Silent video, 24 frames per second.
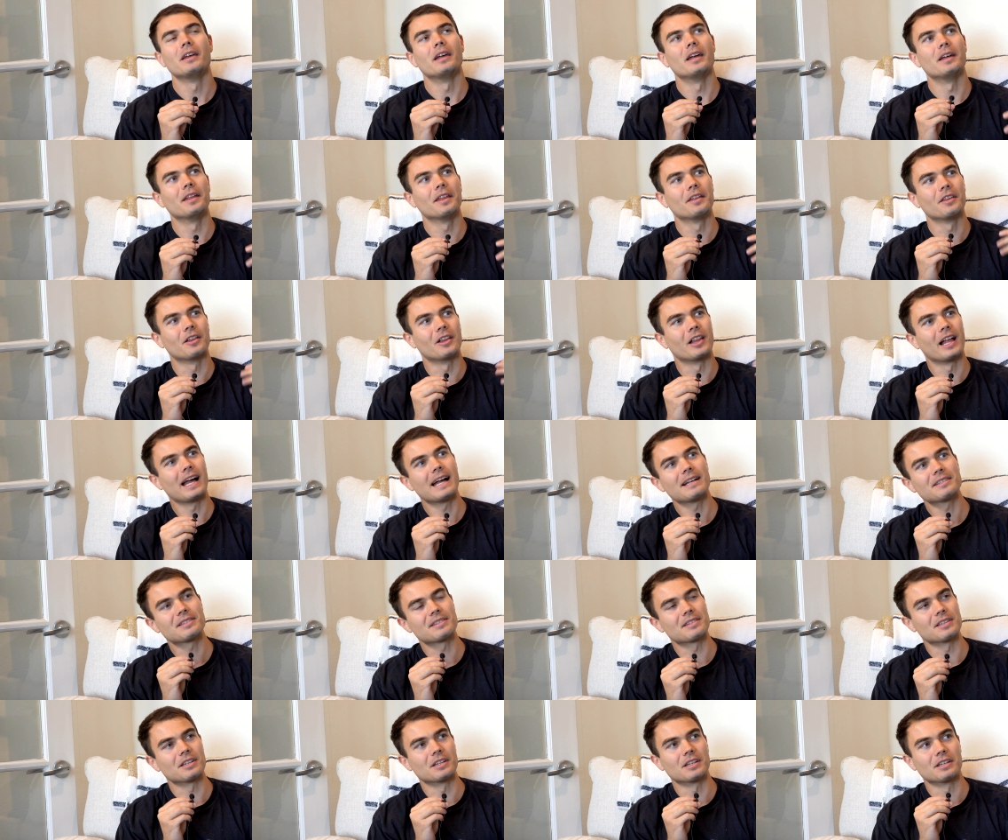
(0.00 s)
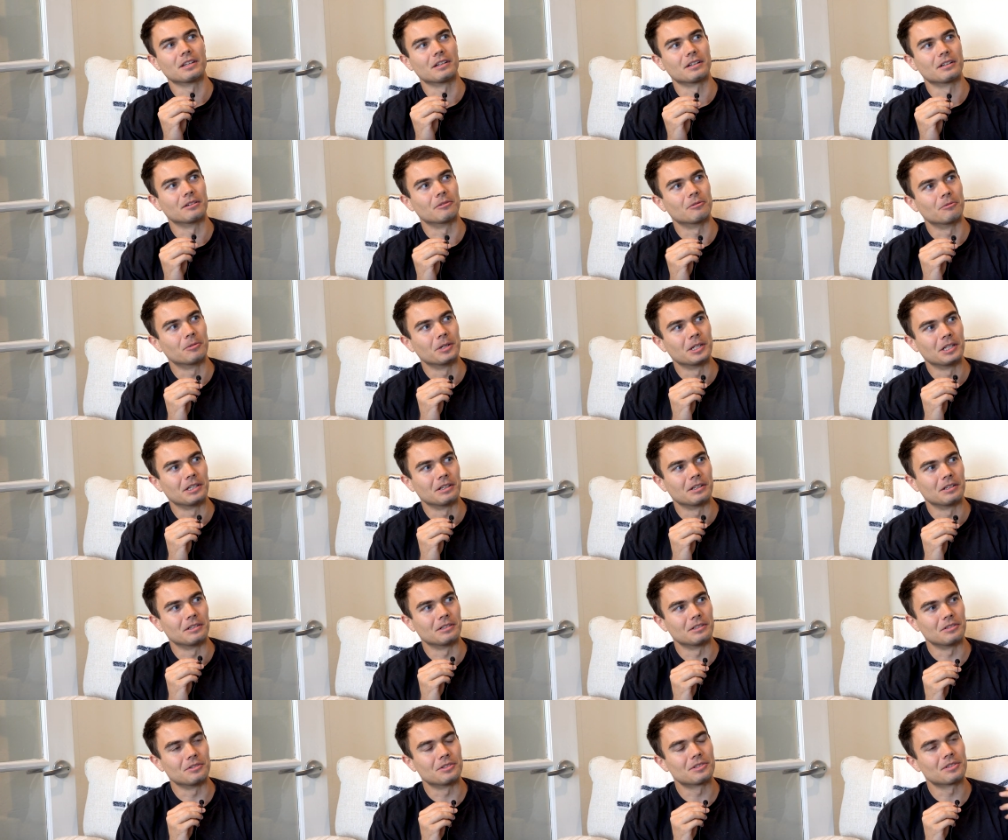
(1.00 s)
And then the last thing,
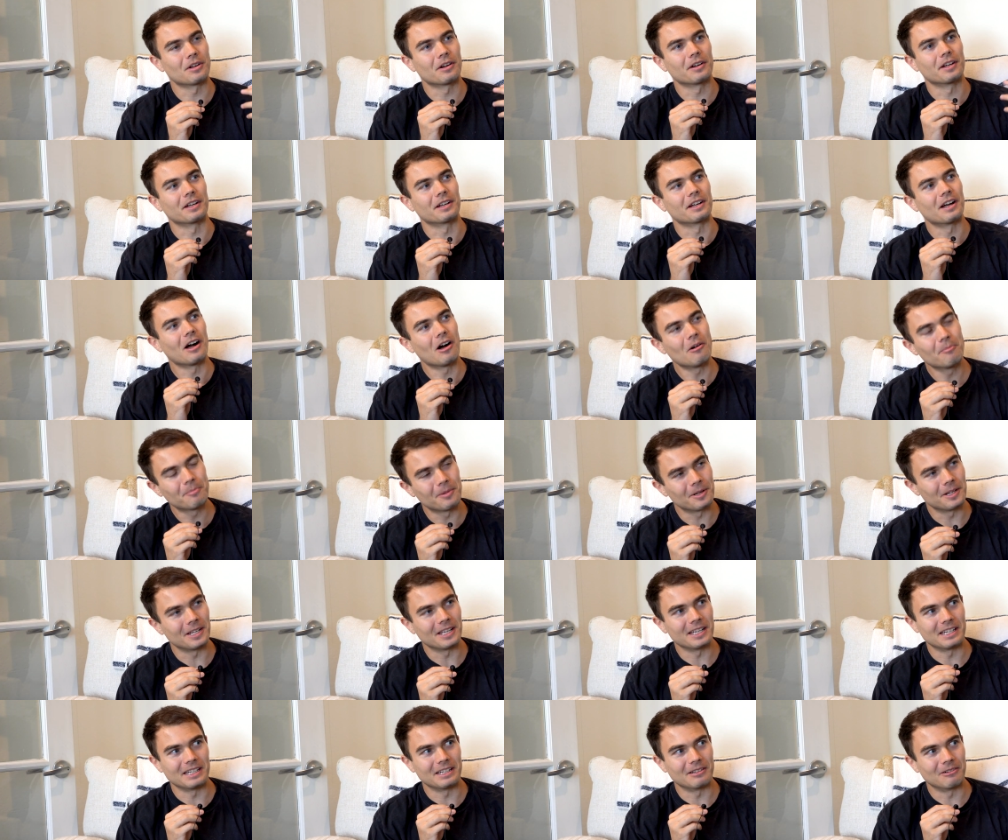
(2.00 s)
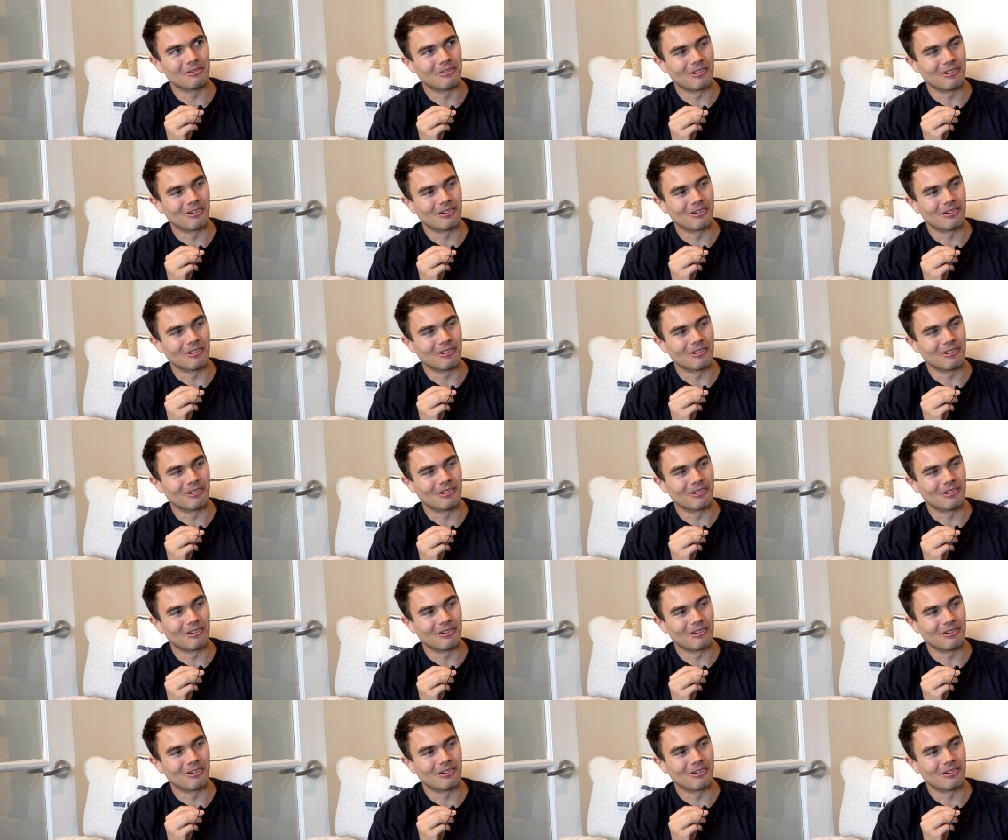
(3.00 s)
when you start a company,